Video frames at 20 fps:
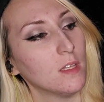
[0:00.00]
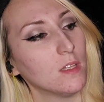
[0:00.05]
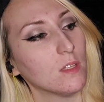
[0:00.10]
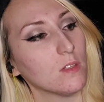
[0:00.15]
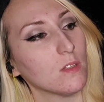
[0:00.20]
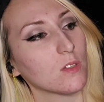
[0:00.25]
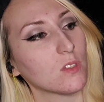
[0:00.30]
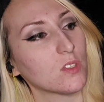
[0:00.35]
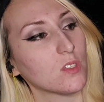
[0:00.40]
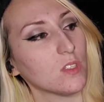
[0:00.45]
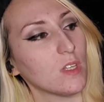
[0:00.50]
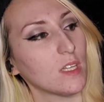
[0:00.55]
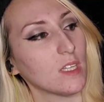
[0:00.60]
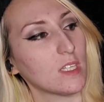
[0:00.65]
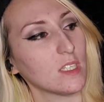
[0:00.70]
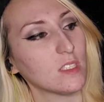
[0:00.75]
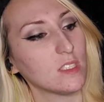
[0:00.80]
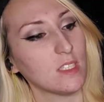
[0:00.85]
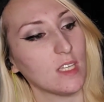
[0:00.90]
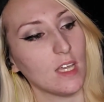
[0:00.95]
looks like
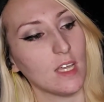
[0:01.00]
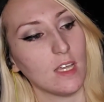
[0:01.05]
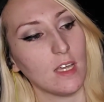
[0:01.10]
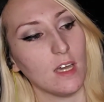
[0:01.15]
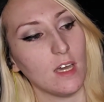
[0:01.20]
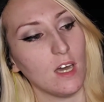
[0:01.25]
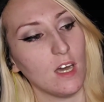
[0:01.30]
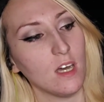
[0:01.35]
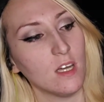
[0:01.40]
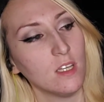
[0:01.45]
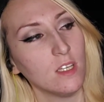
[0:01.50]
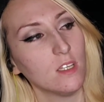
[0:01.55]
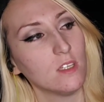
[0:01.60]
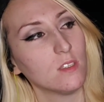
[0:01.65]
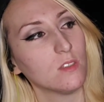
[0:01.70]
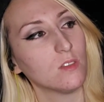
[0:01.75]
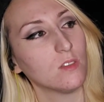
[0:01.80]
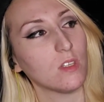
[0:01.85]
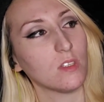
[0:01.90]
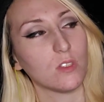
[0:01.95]
it's a
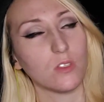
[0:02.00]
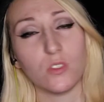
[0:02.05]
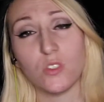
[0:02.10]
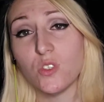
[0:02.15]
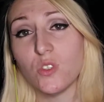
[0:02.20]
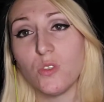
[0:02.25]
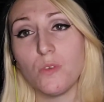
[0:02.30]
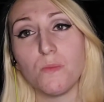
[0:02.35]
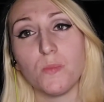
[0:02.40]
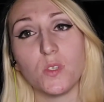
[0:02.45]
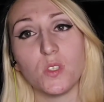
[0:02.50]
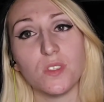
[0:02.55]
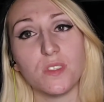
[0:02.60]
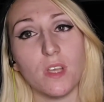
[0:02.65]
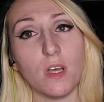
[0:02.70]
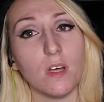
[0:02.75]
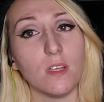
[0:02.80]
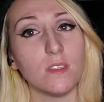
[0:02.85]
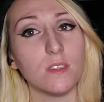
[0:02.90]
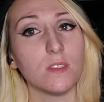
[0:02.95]
another Super
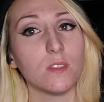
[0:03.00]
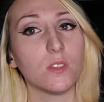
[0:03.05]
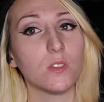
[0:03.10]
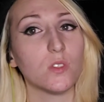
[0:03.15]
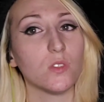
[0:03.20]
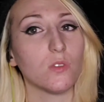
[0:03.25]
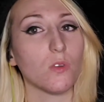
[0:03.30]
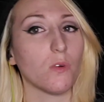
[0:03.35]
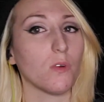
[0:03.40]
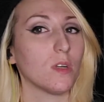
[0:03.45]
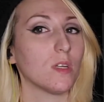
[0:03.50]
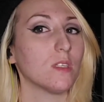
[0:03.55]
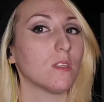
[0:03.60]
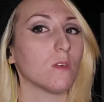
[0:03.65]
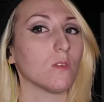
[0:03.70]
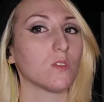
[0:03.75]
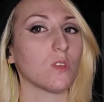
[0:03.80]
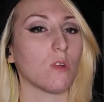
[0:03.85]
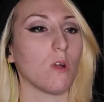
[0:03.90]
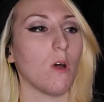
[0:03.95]
Sons story.
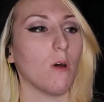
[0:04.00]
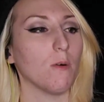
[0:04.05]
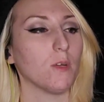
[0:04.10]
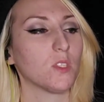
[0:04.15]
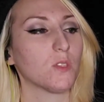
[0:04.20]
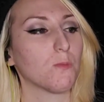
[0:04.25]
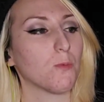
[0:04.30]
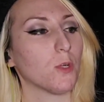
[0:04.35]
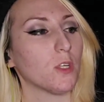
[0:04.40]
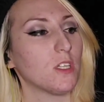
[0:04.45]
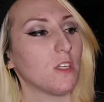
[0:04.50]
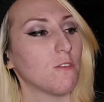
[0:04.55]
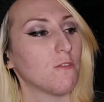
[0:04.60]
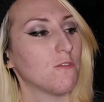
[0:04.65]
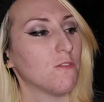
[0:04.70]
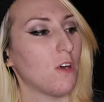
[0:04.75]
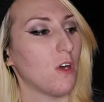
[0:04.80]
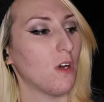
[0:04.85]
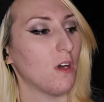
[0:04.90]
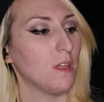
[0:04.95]
Those are always pretty
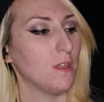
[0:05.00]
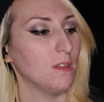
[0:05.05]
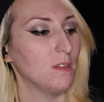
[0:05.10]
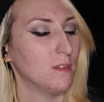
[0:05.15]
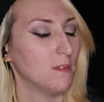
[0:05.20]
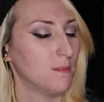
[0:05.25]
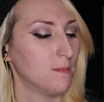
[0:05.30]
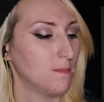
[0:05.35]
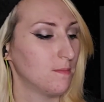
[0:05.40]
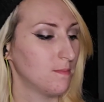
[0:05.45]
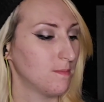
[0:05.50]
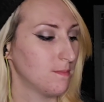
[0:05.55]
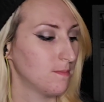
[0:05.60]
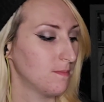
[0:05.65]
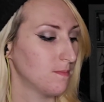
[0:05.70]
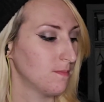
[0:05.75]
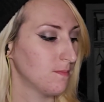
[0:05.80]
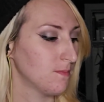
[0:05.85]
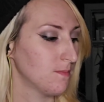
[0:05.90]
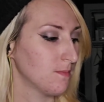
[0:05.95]
fun.
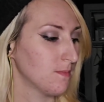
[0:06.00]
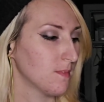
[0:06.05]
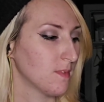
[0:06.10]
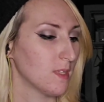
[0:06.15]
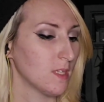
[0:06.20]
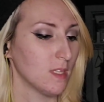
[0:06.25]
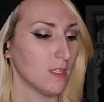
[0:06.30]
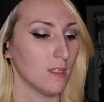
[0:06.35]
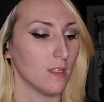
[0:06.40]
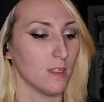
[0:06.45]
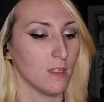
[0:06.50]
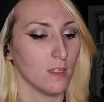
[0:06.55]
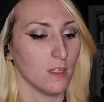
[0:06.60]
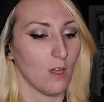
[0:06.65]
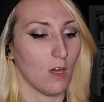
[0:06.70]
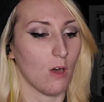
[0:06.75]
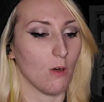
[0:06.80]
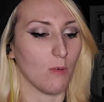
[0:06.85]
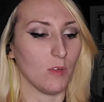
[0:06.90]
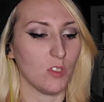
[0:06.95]

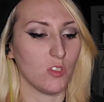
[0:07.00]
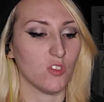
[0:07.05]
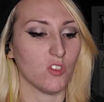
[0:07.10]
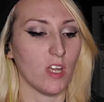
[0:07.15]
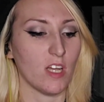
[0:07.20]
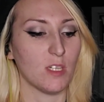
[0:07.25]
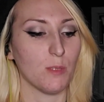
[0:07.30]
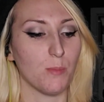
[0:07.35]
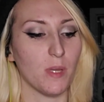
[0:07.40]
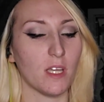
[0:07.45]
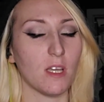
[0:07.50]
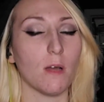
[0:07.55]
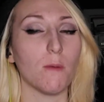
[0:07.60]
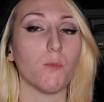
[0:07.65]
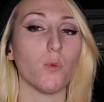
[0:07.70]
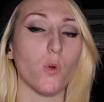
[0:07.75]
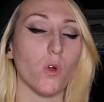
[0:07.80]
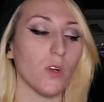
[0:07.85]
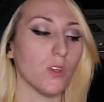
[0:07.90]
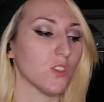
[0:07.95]
Always try to pick up
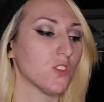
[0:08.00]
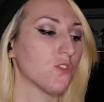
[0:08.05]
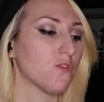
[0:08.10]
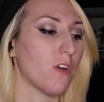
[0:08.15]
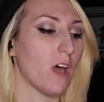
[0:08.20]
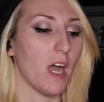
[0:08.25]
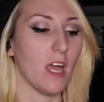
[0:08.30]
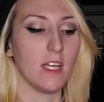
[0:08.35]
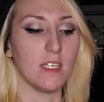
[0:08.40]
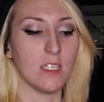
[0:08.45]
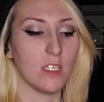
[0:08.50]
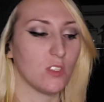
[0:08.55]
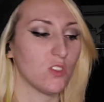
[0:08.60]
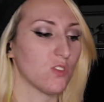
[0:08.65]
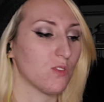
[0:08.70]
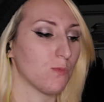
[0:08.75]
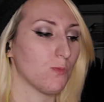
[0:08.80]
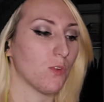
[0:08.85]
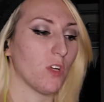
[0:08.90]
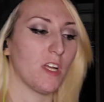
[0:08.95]
World's
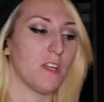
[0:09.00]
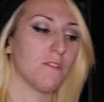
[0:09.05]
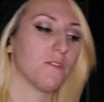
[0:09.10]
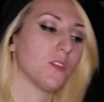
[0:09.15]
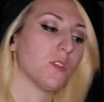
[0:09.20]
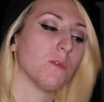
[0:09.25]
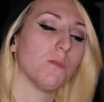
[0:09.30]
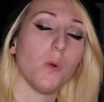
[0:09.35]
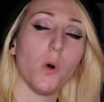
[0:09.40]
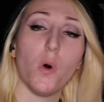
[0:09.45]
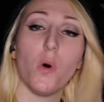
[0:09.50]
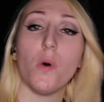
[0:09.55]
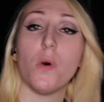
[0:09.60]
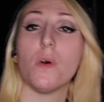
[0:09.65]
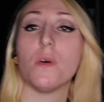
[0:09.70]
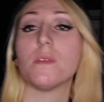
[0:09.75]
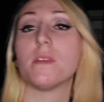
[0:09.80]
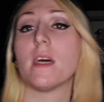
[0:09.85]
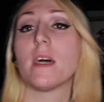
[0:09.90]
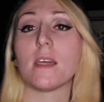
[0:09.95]
Finest, Brave and the
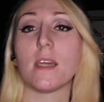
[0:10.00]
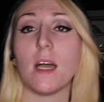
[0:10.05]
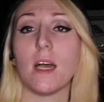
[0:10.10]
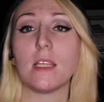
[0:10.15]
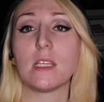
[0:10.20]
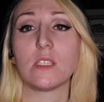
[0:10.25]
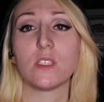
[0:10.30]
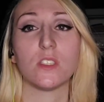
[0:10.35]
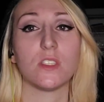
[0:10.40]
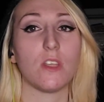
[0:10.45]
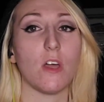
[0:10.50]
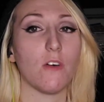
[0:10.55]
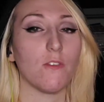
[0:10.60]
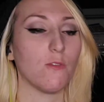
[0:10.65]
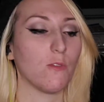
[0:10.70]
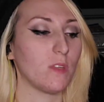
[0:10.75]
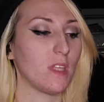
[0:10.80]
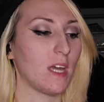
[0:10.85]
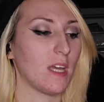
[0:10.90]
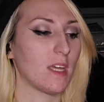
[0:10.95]
Bold, that kind of stuff
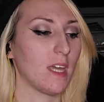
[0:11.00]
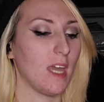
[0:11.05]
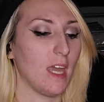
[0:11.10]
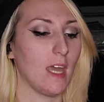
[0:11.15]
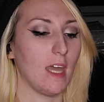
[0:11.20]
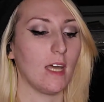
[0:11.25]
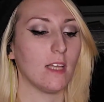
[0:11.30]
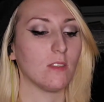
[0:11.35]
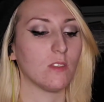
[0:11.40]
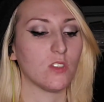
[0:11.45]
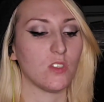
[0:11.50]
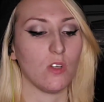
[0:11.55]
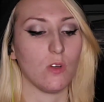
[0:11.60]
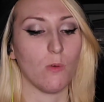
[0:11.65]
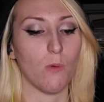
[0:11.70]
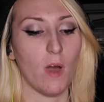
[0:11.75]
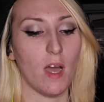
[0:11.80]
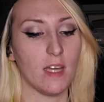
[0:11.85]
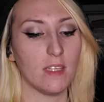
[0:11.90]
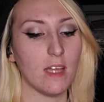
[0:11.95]
when I can, so
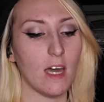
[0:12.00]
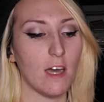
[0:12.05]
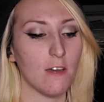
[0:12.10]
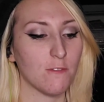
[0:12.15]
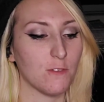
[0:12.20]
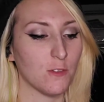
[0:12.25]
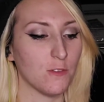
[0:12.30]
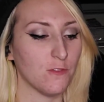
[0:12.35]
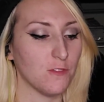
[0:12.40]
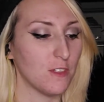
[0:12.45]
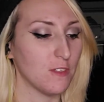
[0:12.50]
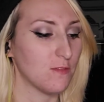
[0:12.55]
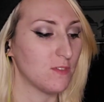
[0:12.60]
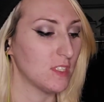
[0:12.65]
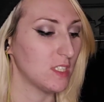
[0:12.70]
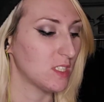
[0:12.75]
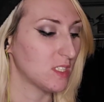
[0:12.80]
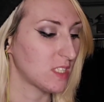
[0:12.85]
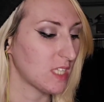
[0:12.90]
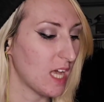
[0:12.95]
why not for
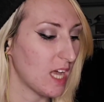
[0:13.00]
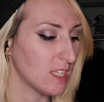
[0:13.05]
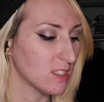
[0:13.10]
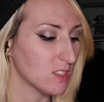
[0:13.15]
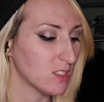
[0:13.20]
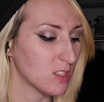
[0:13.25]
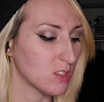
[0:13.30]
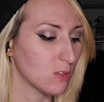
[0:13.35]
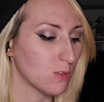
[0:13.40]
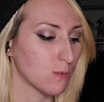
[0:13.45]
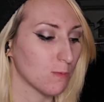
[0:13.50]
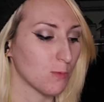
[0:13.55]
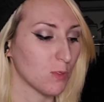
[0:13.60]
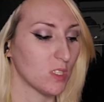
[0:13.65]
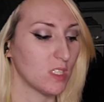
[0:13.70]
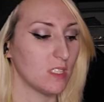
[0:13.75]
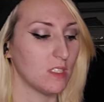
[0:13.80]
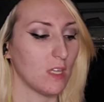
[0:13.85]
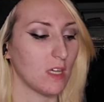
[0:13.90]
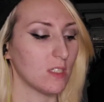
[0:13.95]
50 cents? It's a
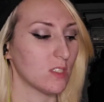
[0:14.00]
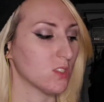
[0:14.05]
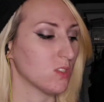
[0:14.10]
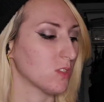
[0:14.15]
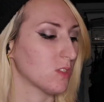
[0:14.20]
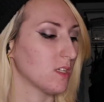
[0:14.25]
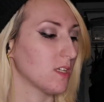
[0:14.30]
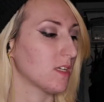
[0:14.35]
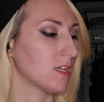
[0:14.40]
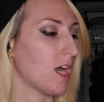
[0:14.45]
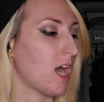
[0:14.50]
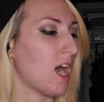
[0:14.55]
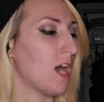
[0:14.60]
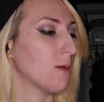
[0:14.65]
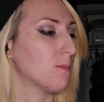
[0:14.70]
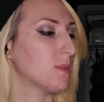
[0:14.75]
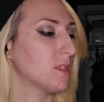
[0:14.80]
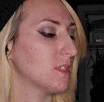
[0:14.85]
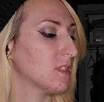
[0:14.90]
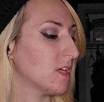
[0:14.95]
pretty nice looking
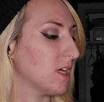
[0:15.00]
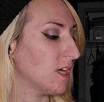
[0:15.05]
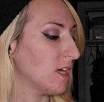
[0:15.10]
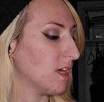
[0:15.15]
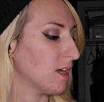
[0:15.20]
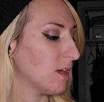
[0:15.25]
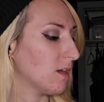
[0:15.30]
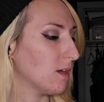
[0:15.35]
copy there.